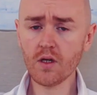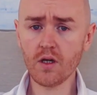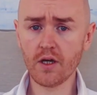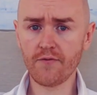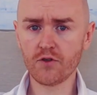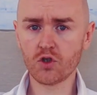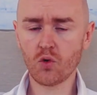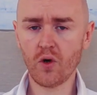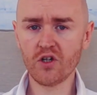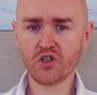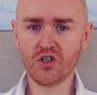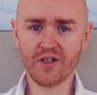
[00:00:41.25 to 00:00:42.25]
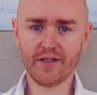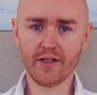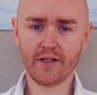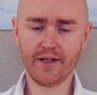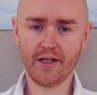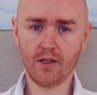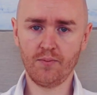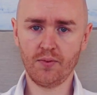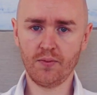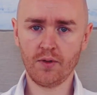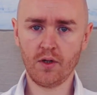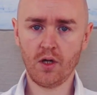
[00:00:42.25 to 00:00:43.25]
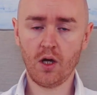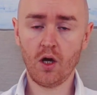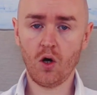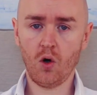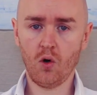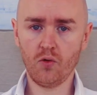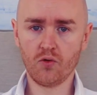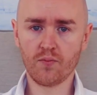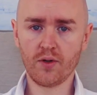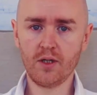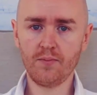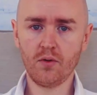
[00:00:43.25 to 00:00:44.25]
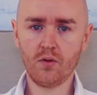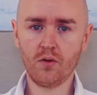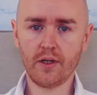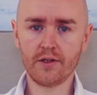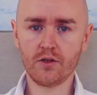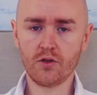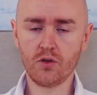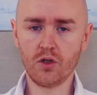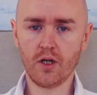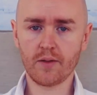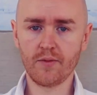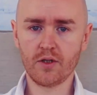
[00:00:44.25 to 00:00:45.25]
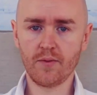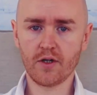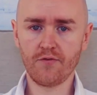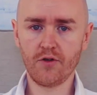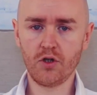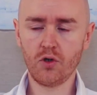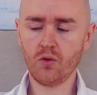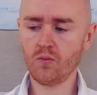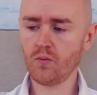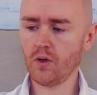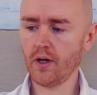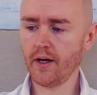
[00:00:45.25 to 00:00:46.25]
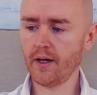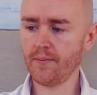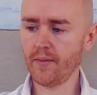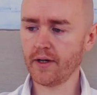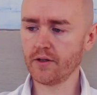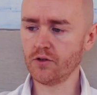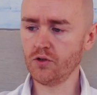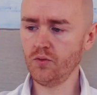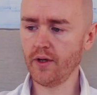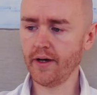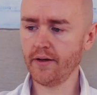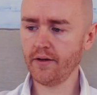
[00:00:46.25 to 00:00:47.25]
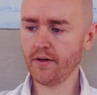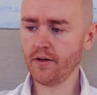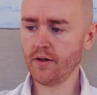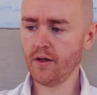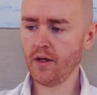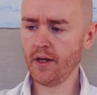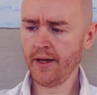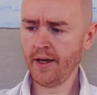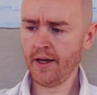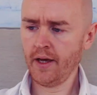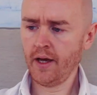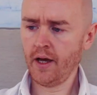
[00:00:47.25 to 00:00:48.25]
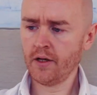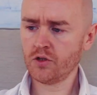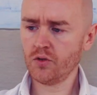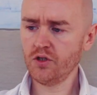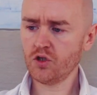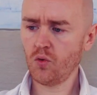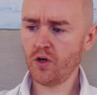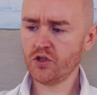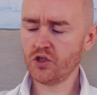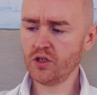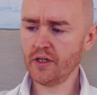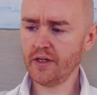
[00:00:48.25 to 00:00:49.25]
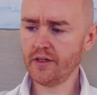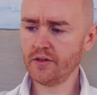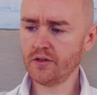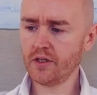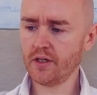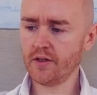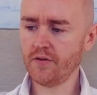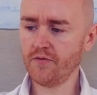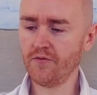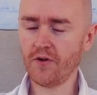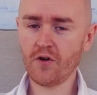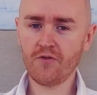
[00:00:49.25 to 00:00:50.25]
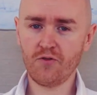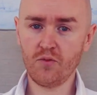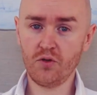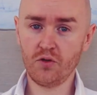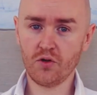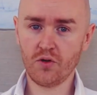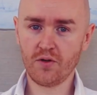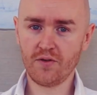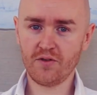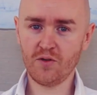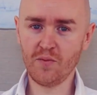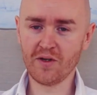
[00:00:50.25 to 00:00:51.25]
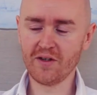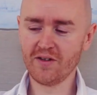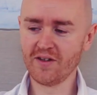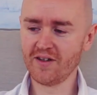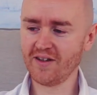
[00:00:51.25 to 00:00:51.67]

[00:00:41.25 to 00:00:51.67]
If it's a question I think can help other people and you'd like me to make a video, um, I can do that. So this question is very familiar to me.